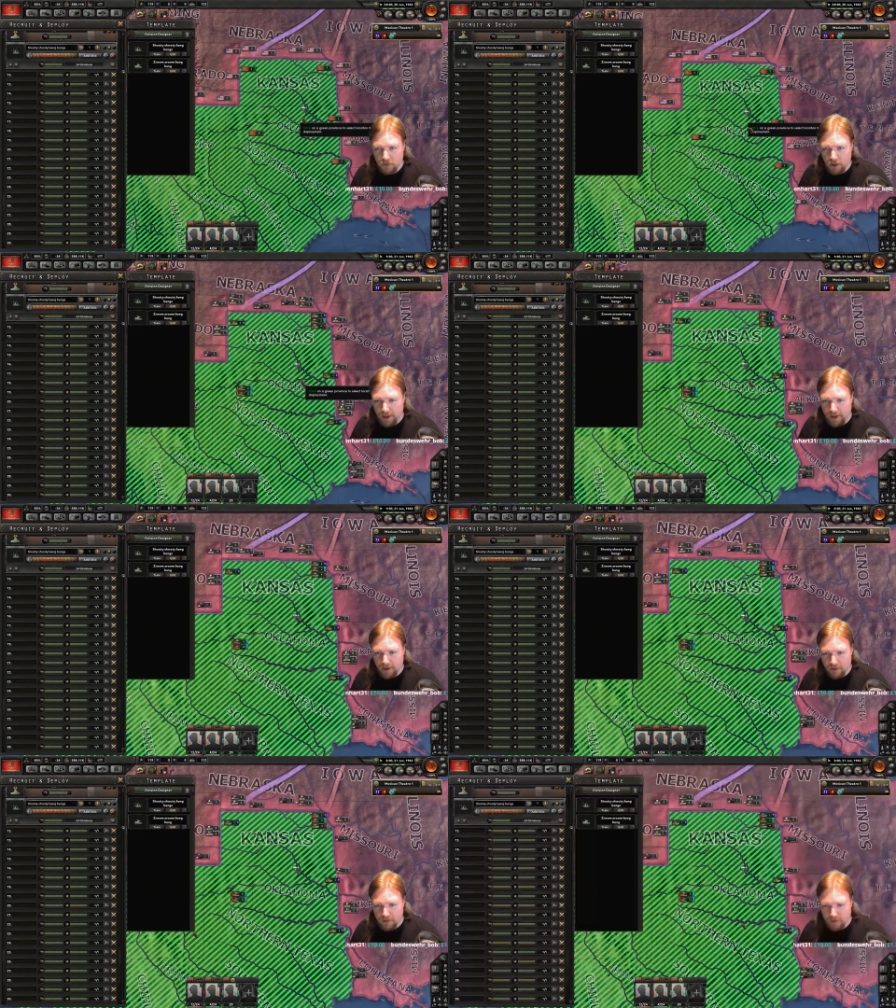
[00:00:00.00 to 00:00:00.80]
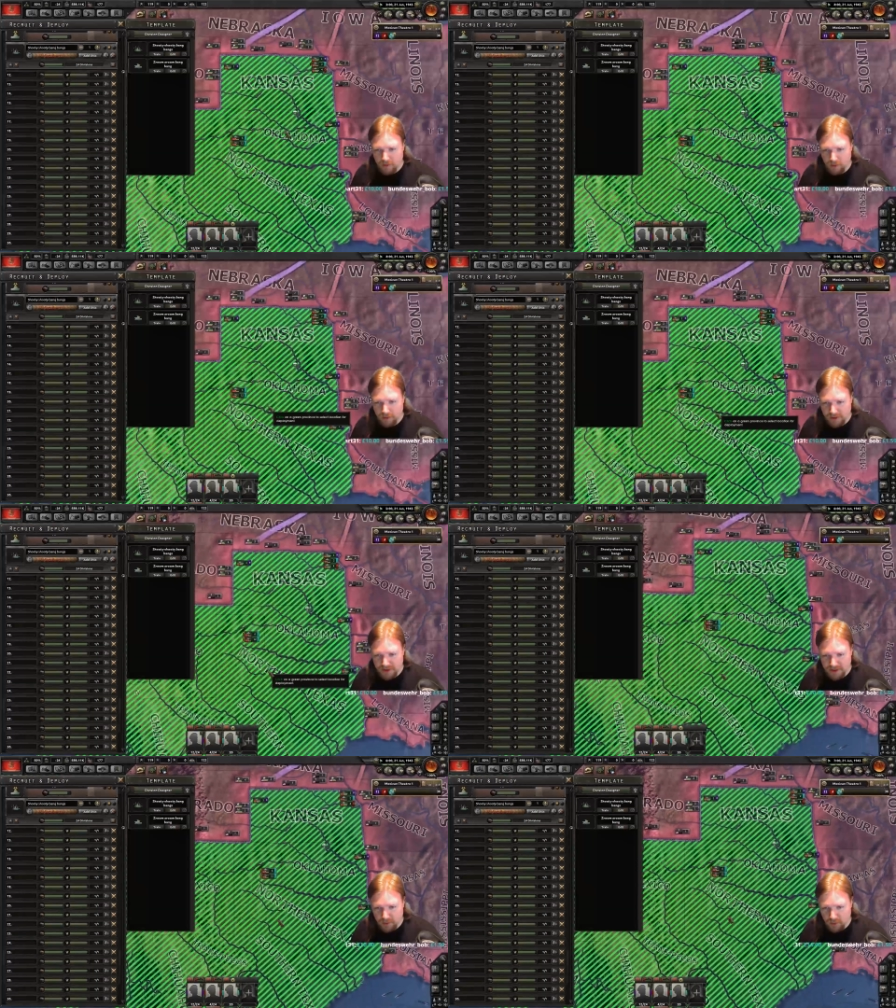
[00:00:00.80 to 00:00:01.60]
Ah, and all of this is
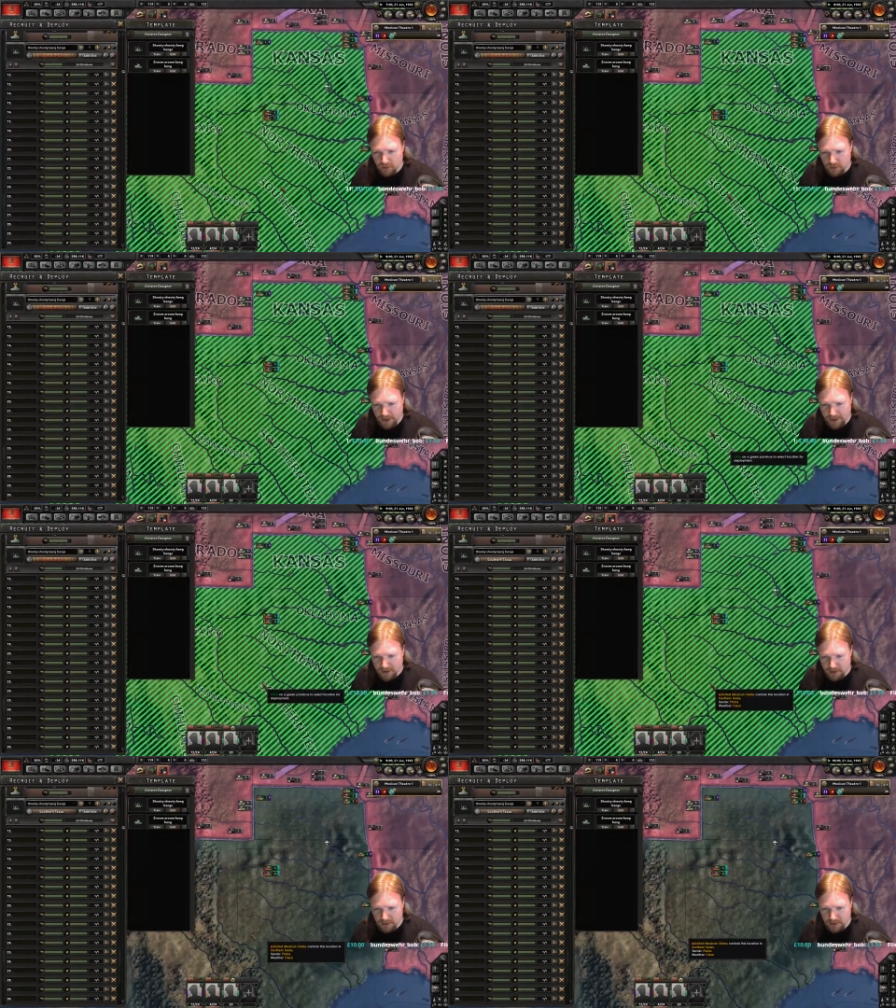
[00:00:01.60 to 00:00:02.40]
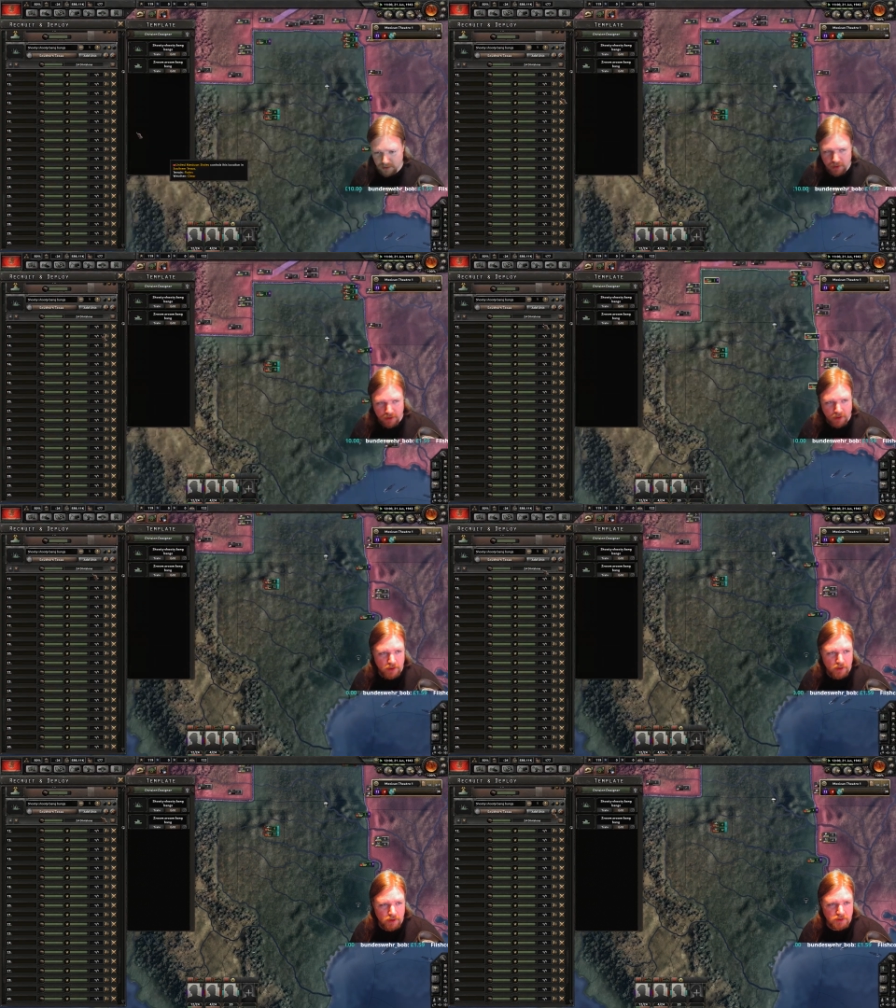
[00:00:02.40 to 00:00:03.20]
now cored. Excellent.
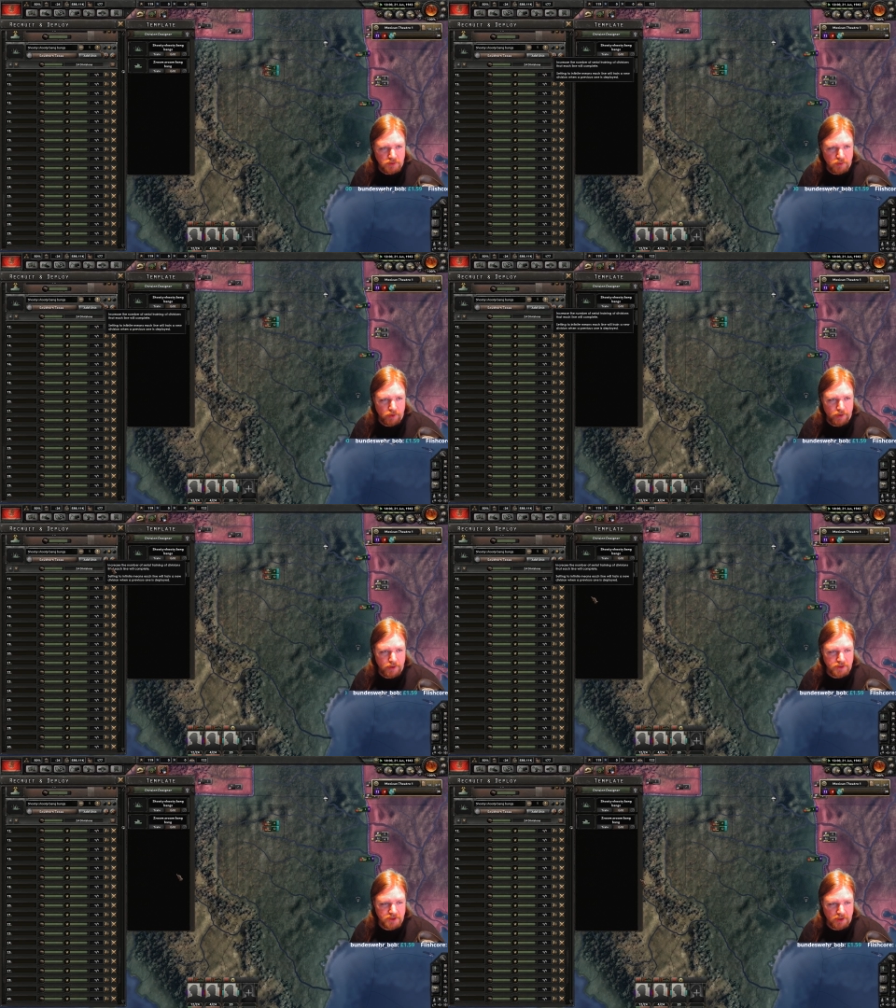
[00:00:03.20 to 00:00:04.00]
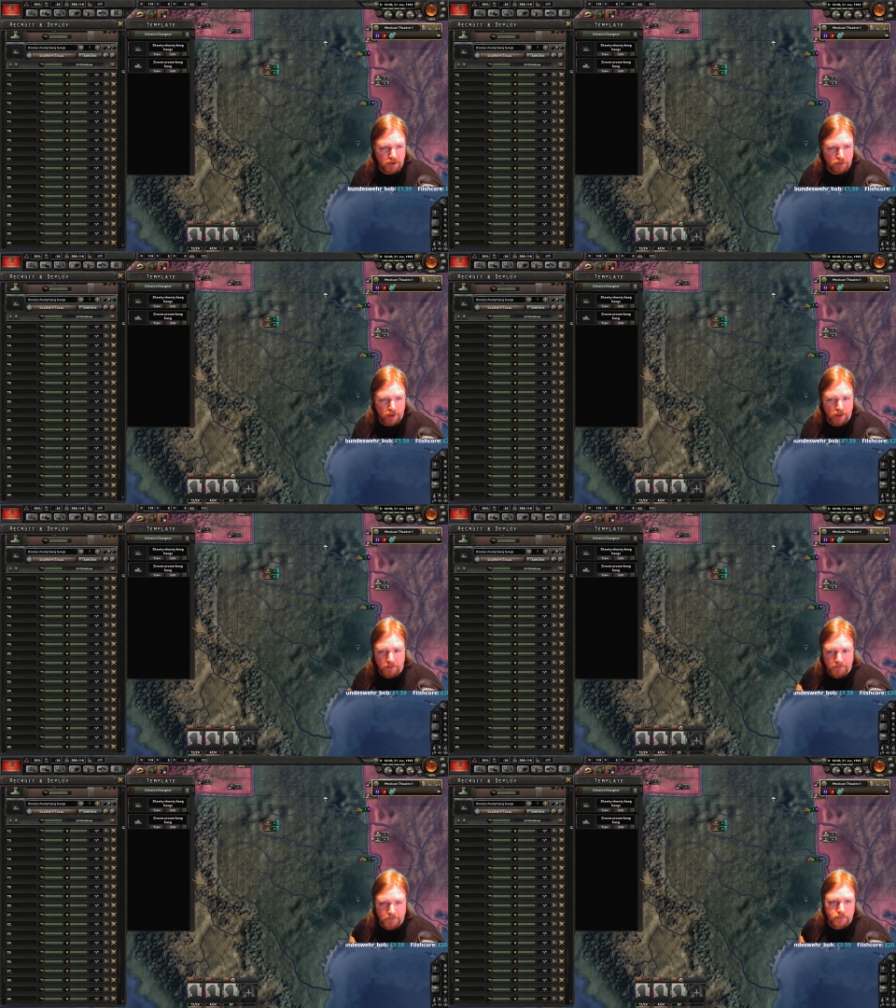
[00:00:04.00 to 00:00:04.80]
So we'll go ahead and stick you there.
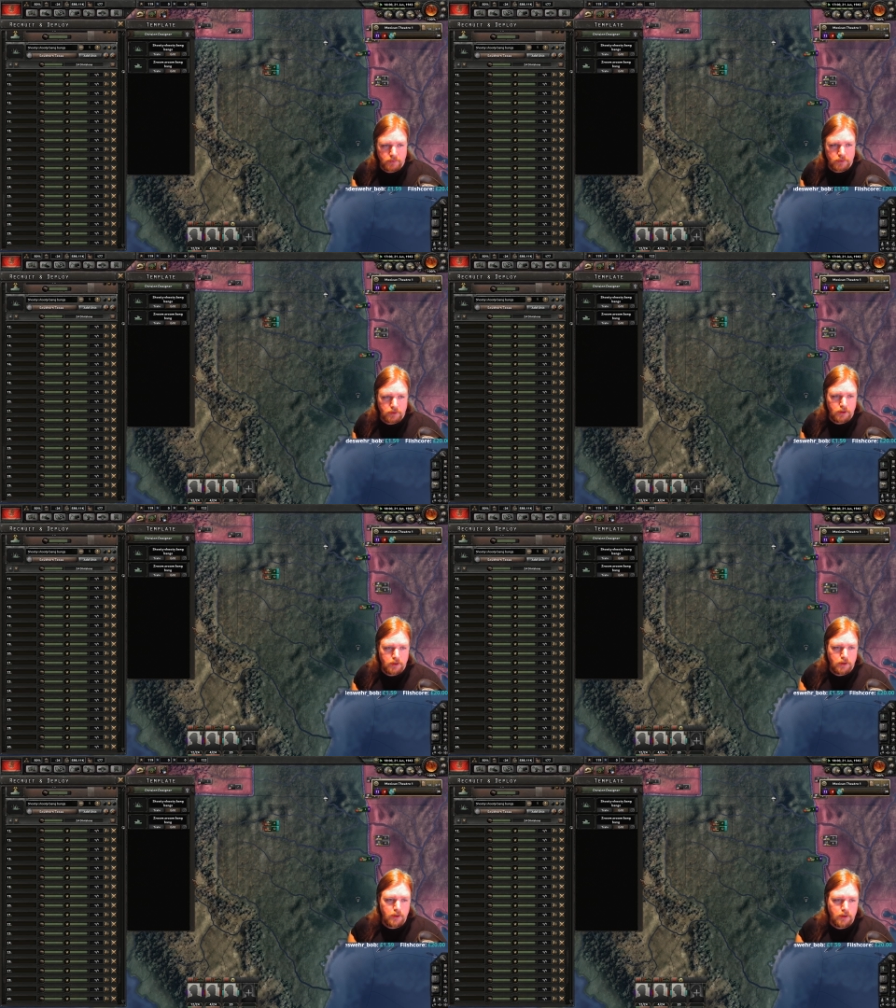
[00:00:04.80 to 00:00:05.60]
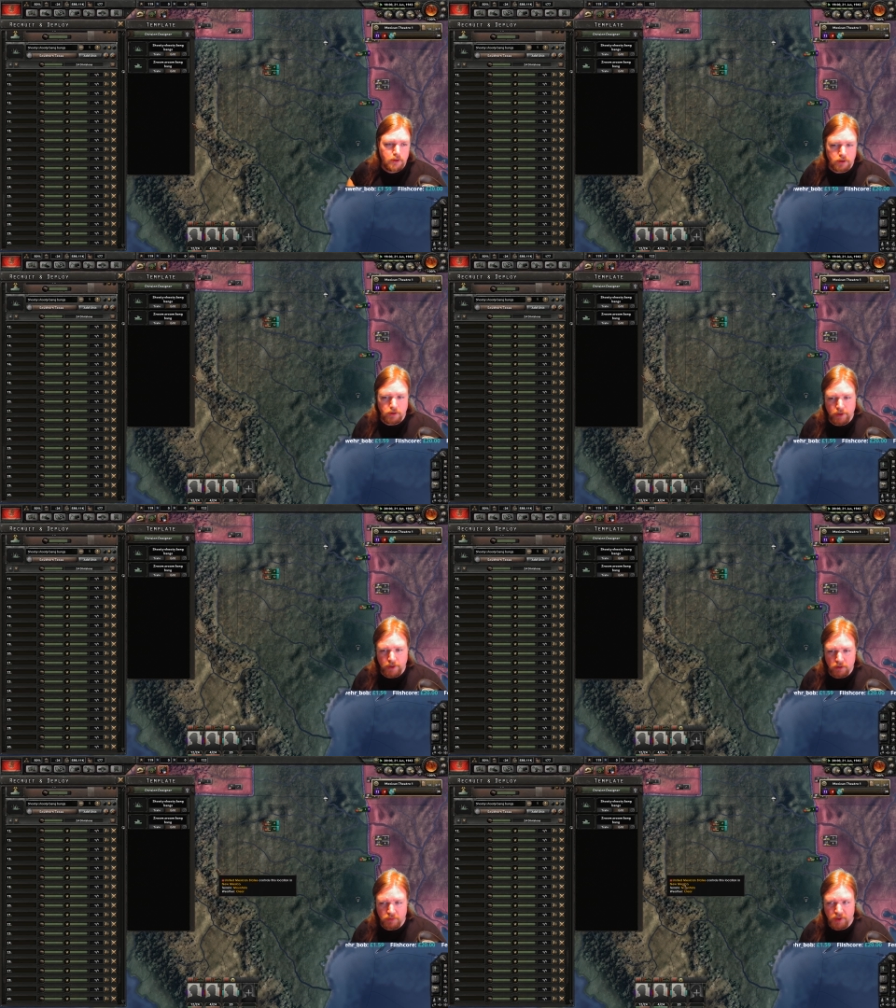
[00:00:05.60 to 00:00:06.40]
Go ahead
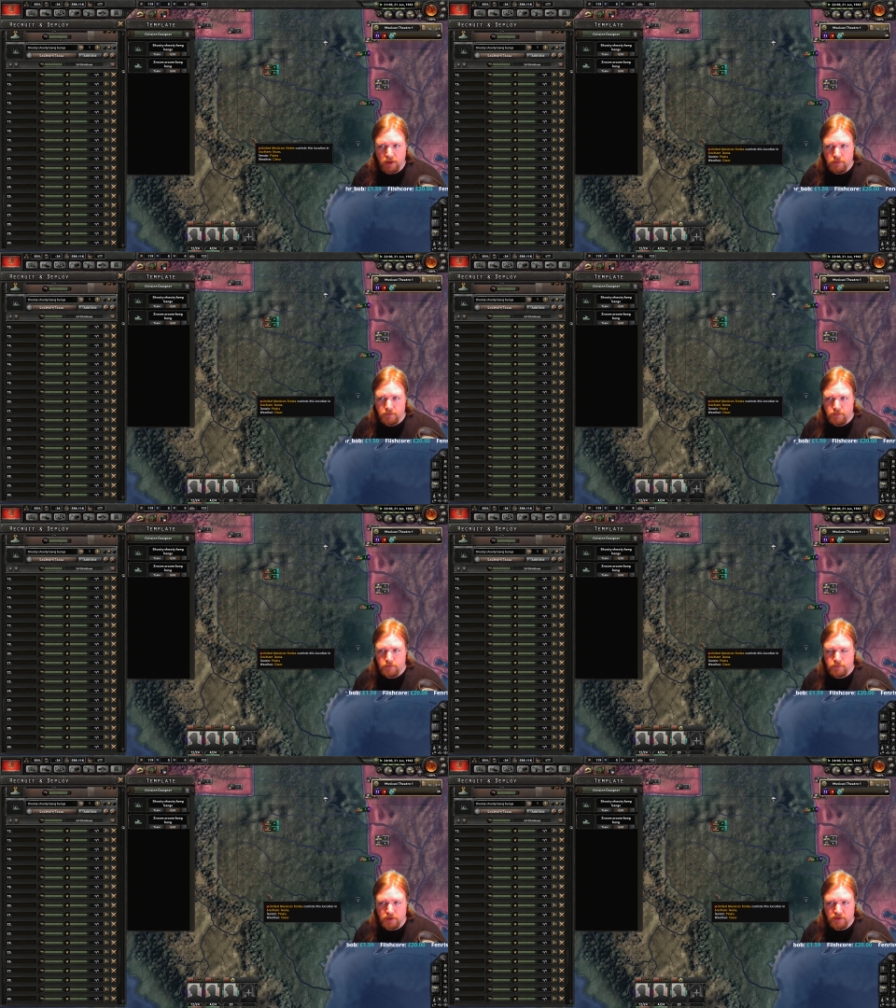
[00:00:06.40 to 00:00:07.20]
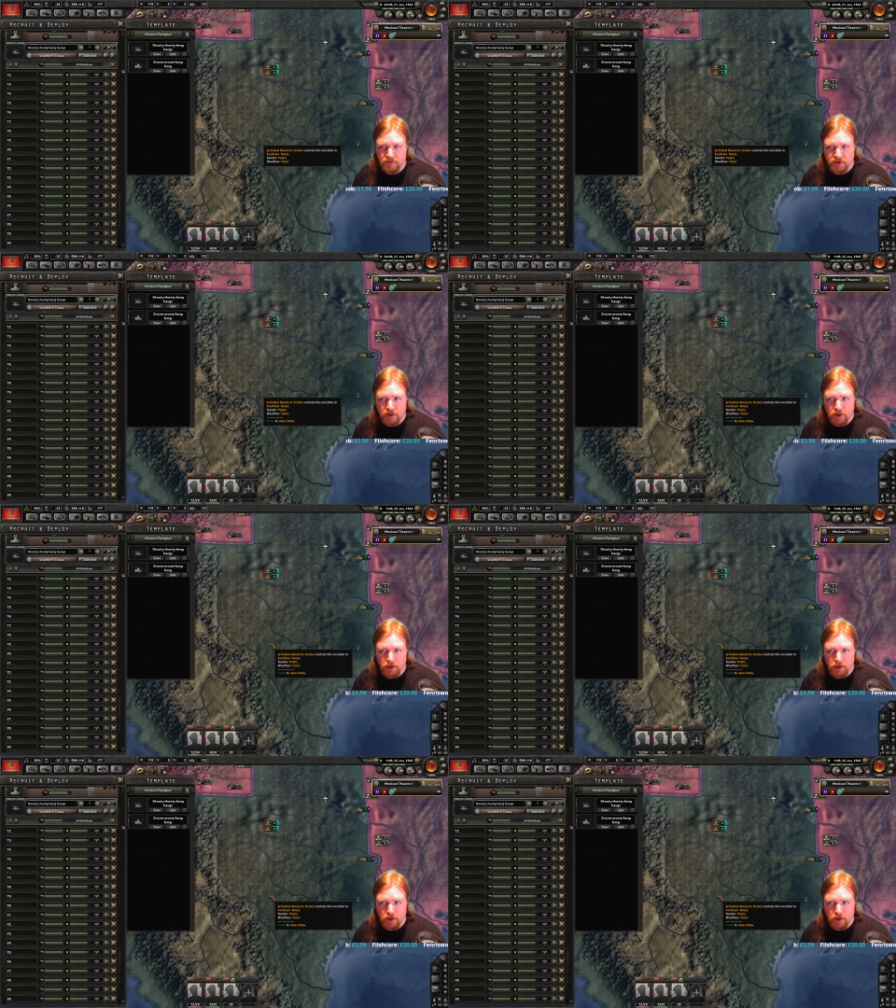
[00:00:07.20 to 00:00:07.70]
and appear. End of today.